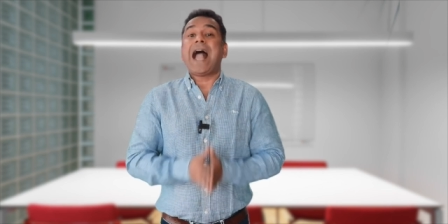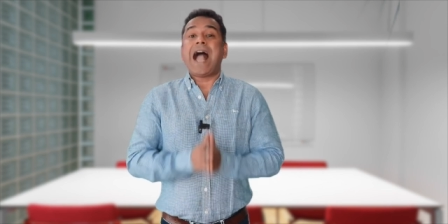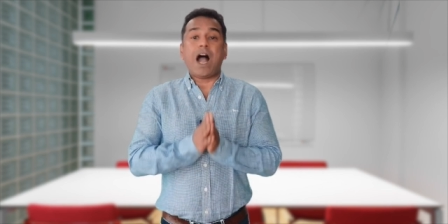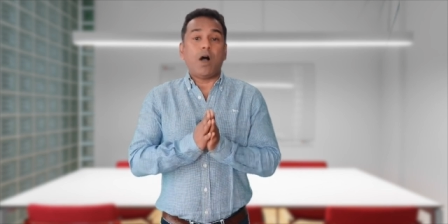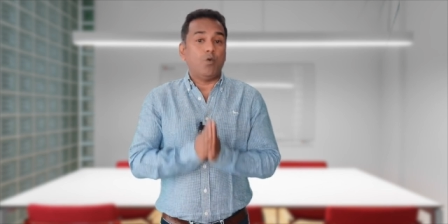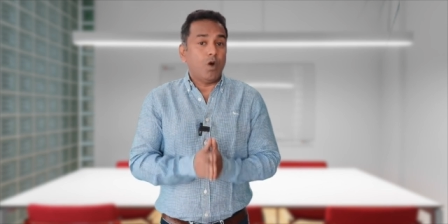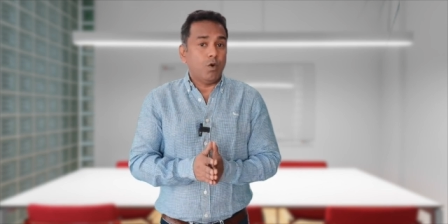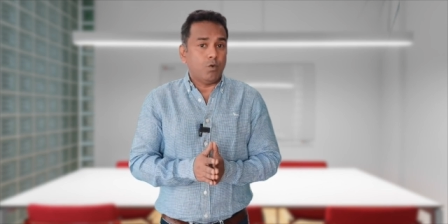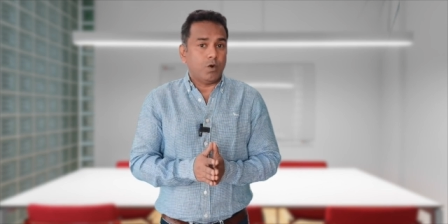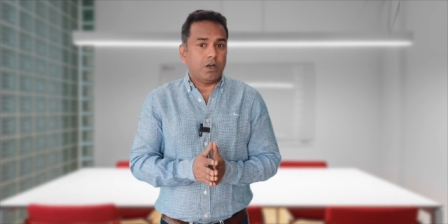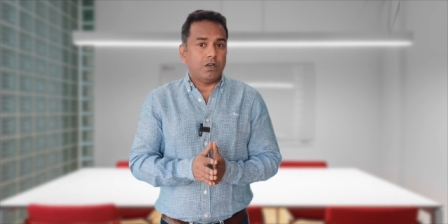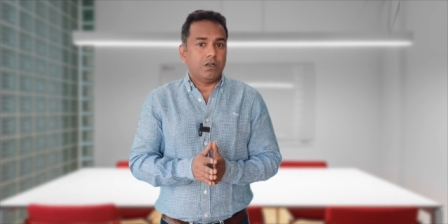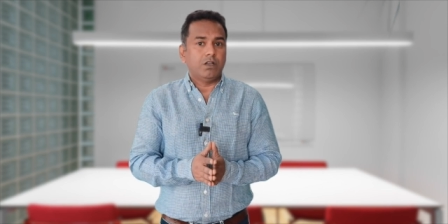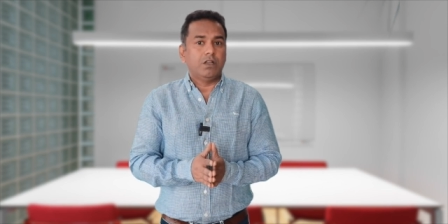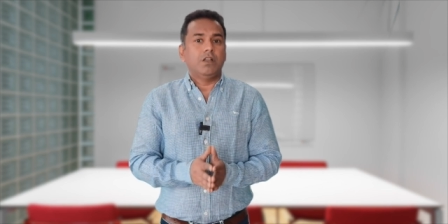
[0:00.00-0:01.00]

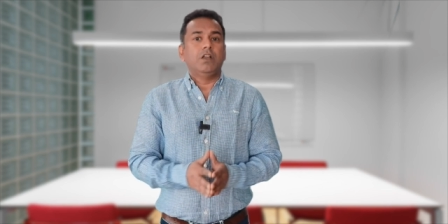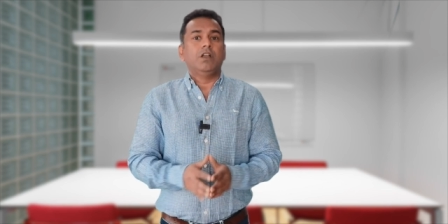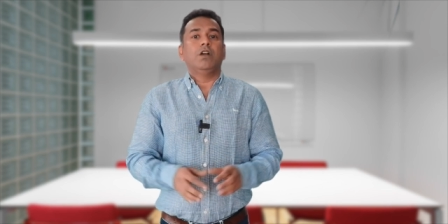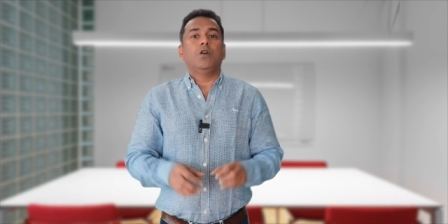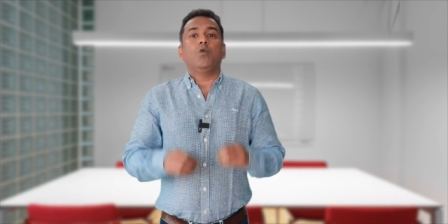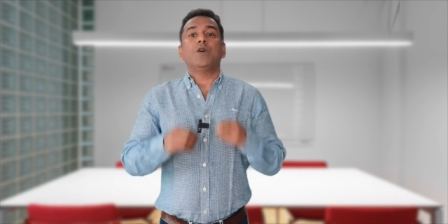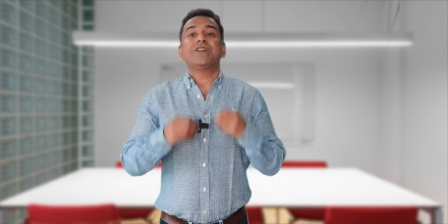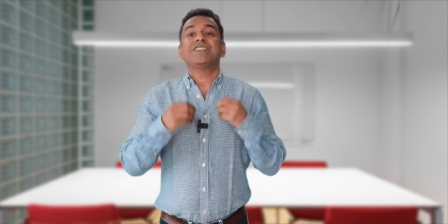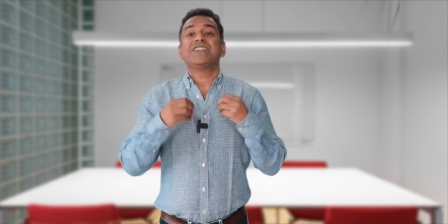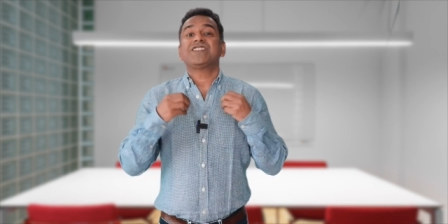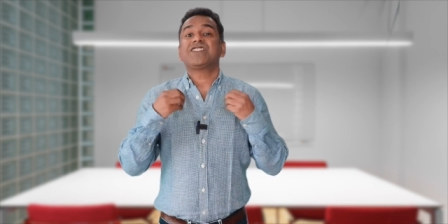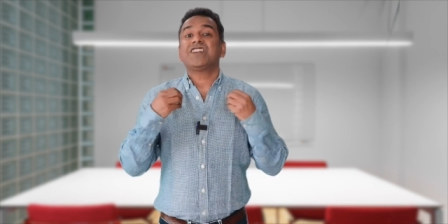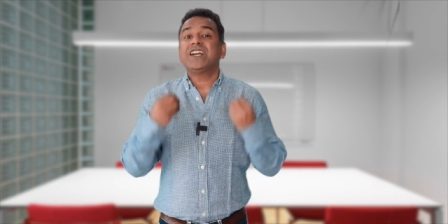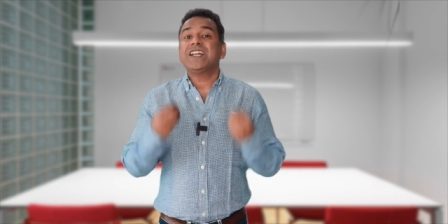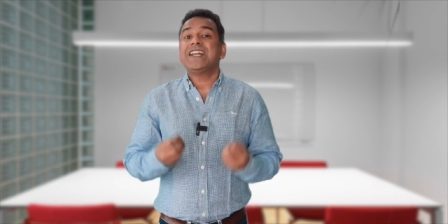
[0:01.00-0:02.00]
However, once a
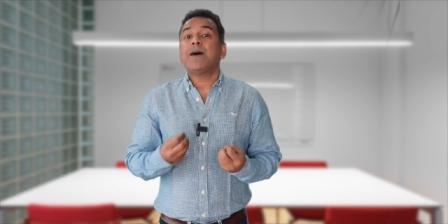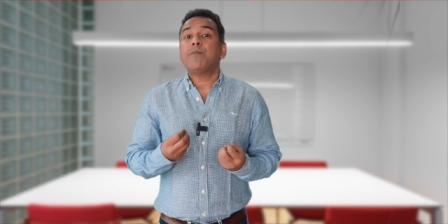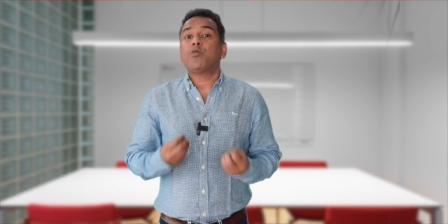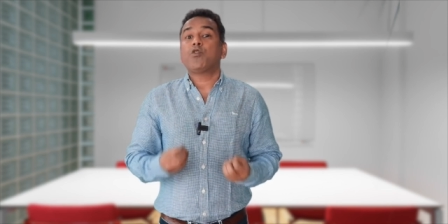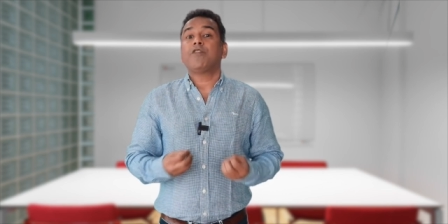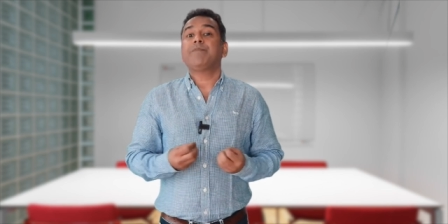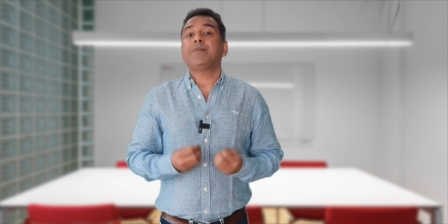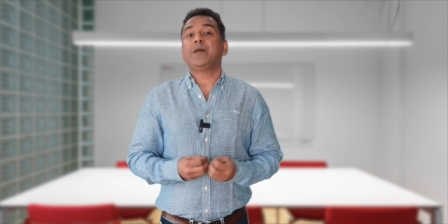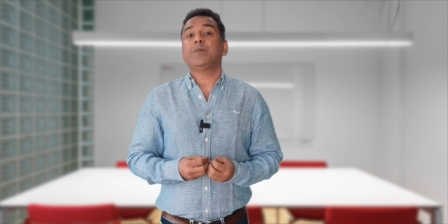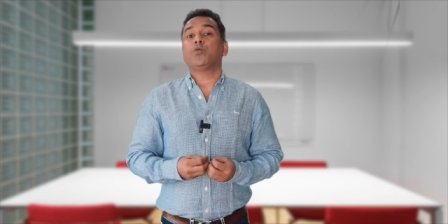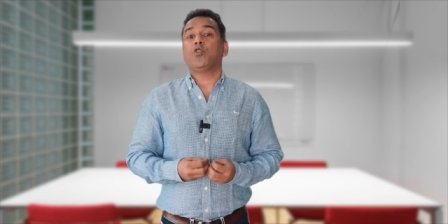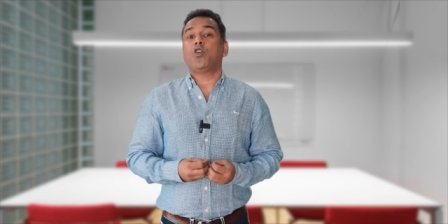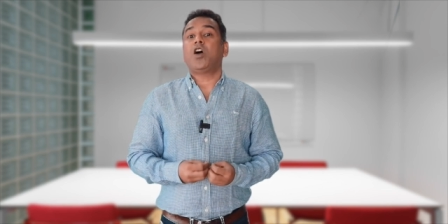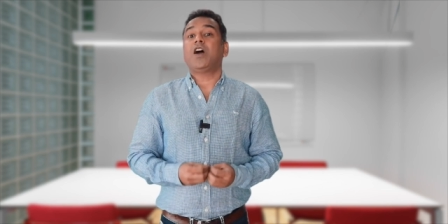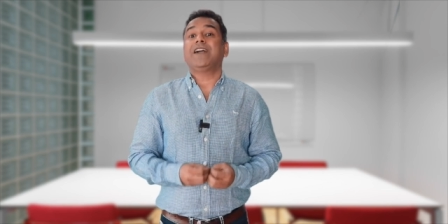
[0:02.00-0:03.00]
certain number of
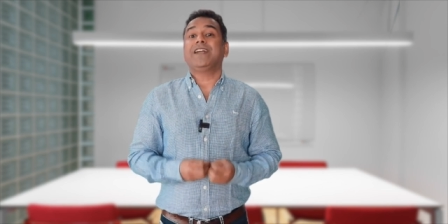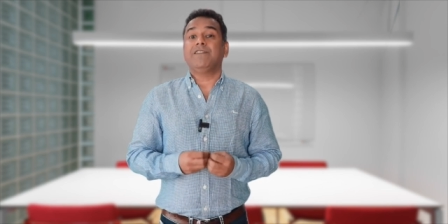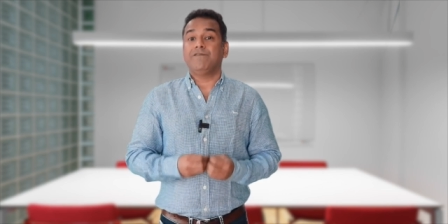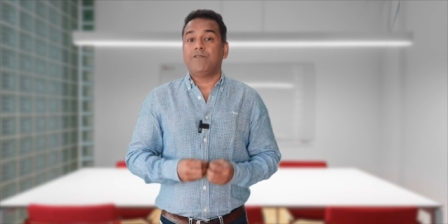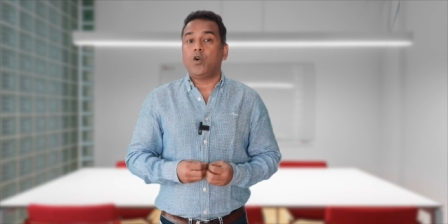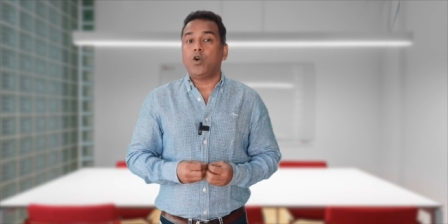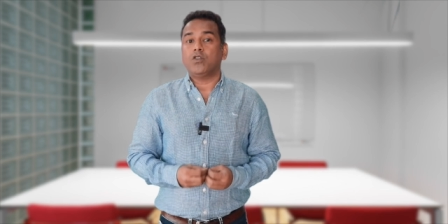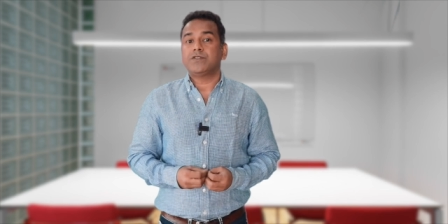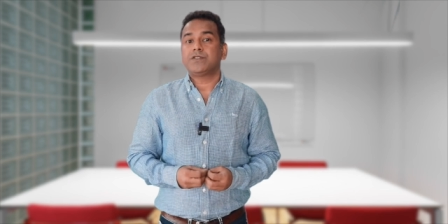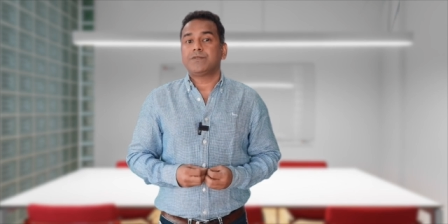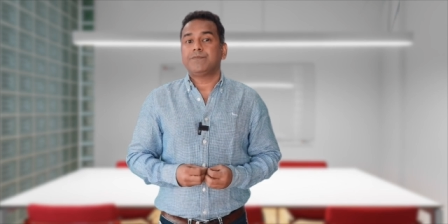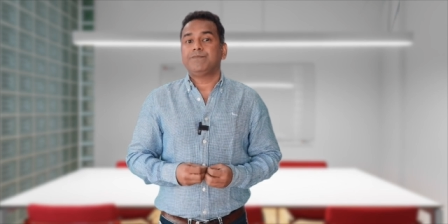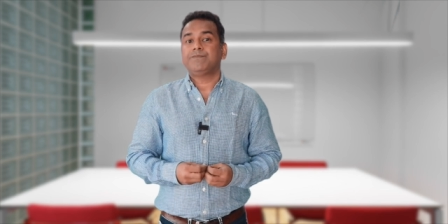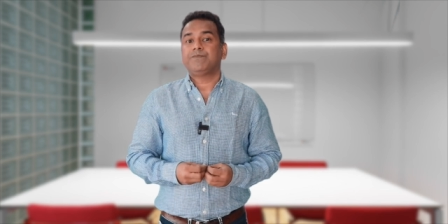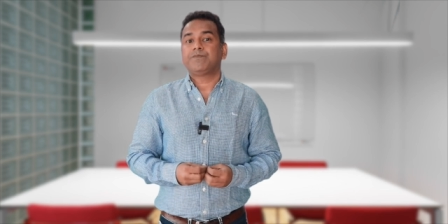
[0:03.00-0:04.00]
people are involved,
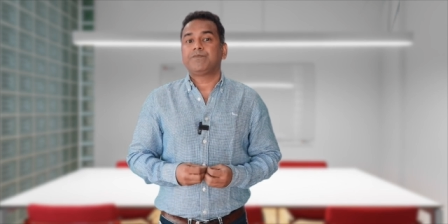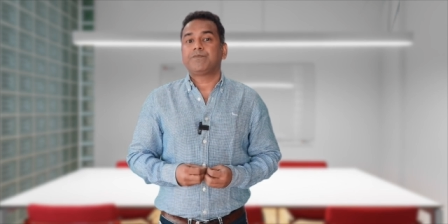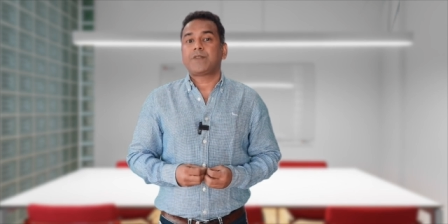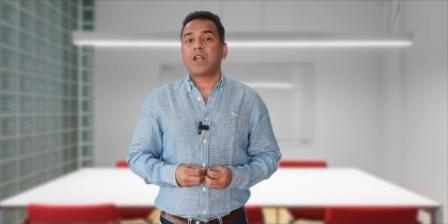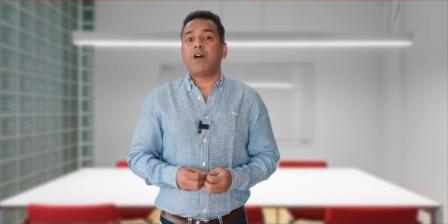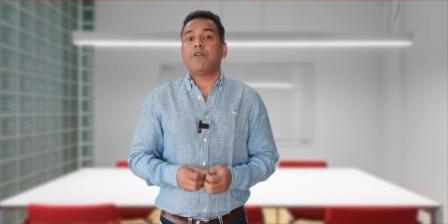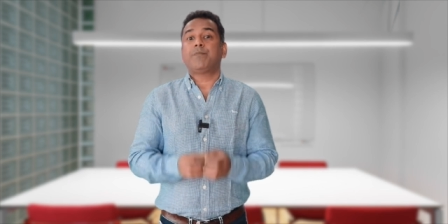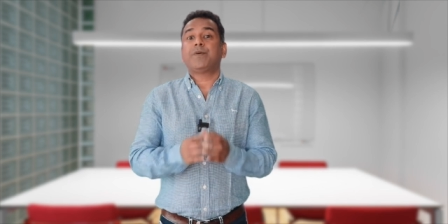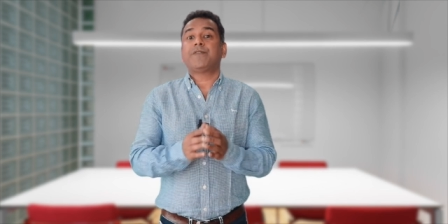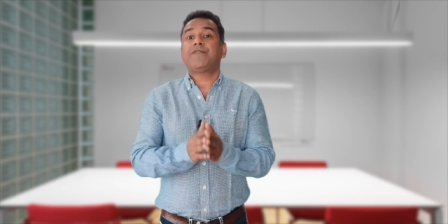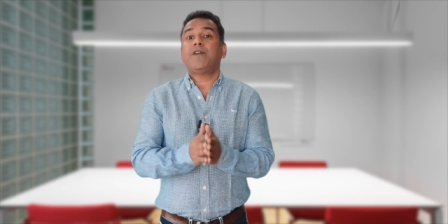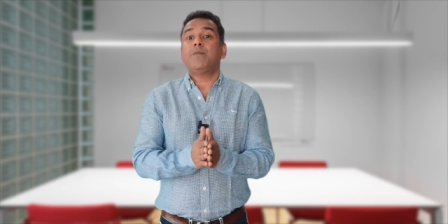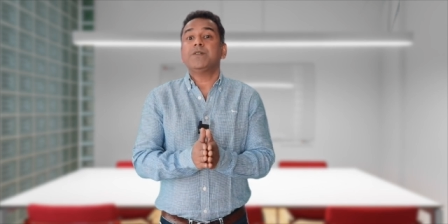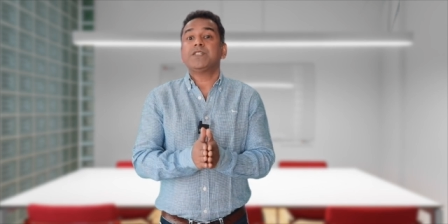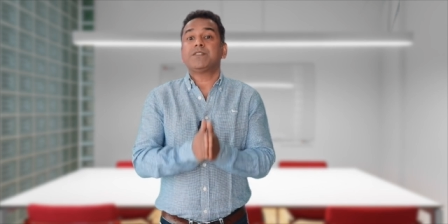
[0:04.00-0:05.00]
our
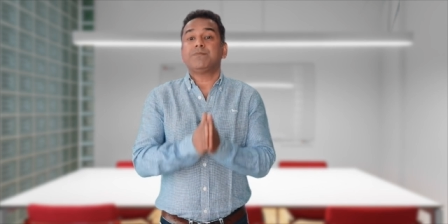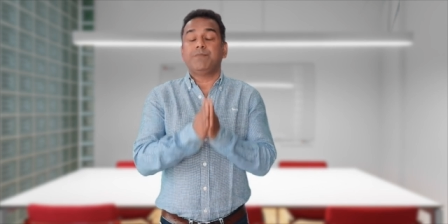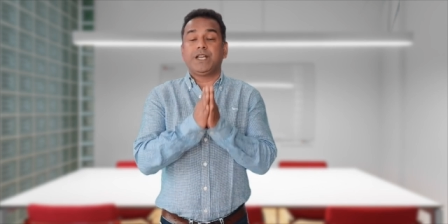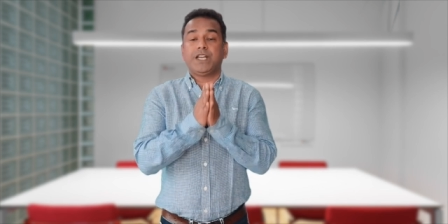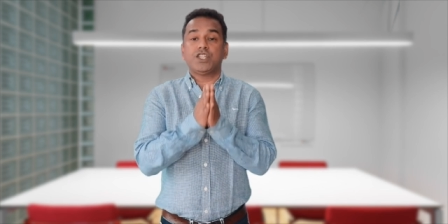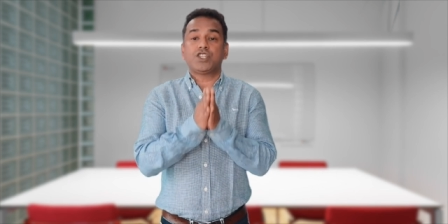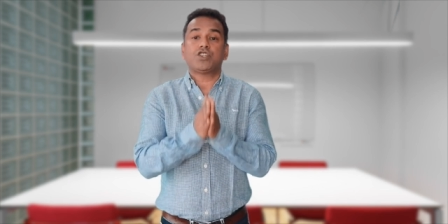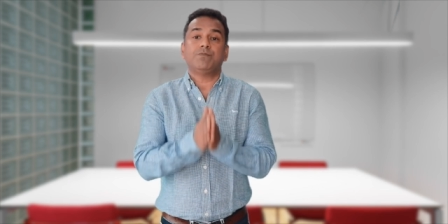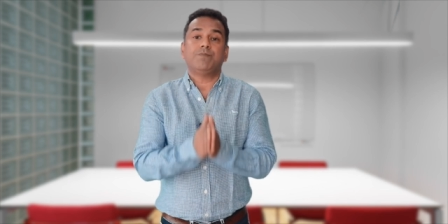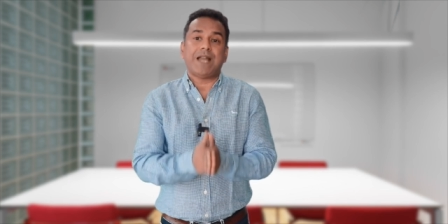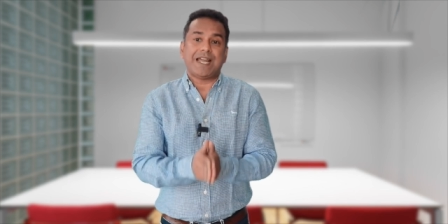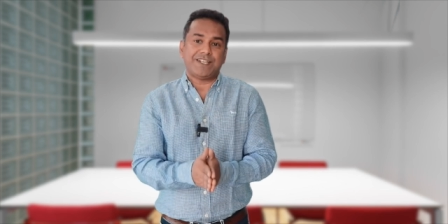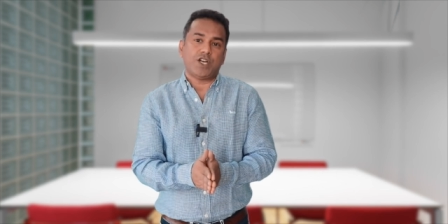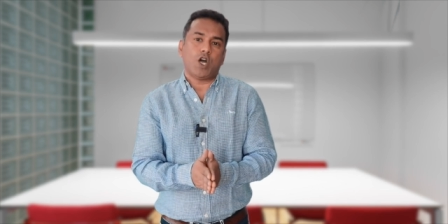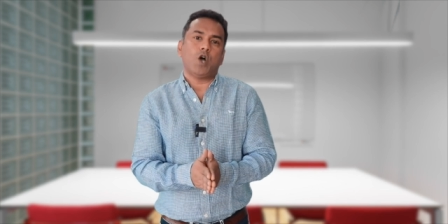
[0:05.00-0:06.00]
performance begins to
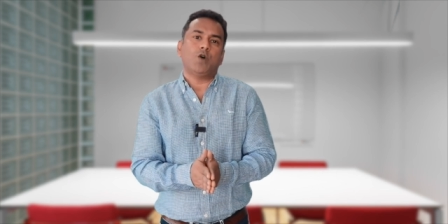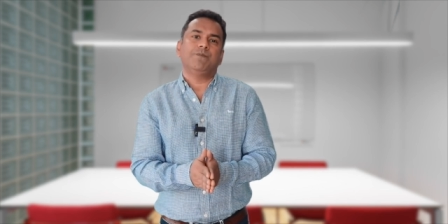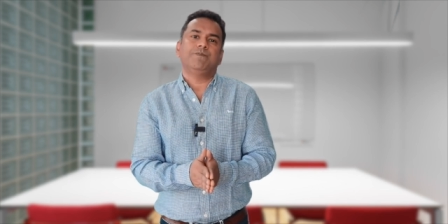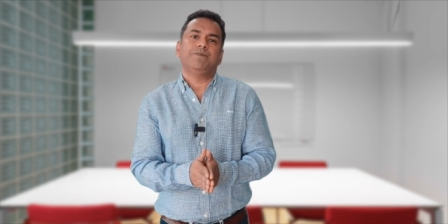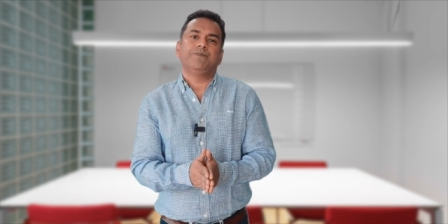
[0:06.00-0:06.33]
plateau.